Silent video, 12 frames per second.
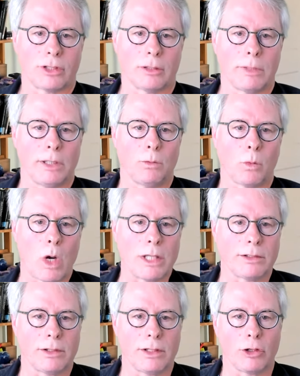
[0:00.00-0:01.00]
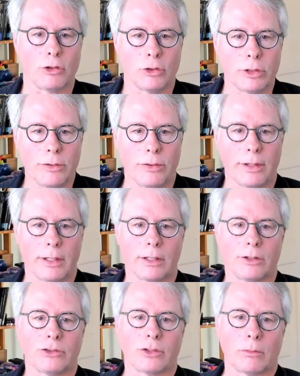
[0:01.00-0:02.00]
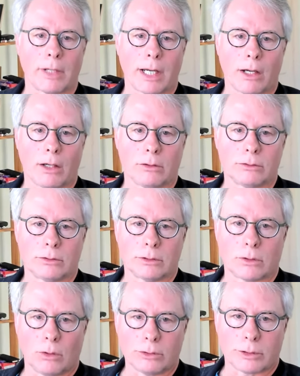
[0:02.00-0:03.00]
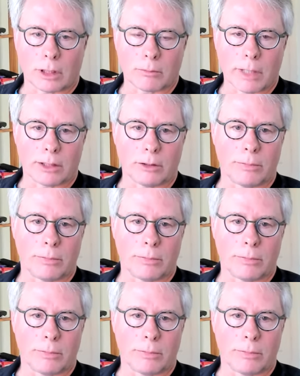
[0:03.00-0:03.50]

I mean, one of the Right. good things about the cold dark matter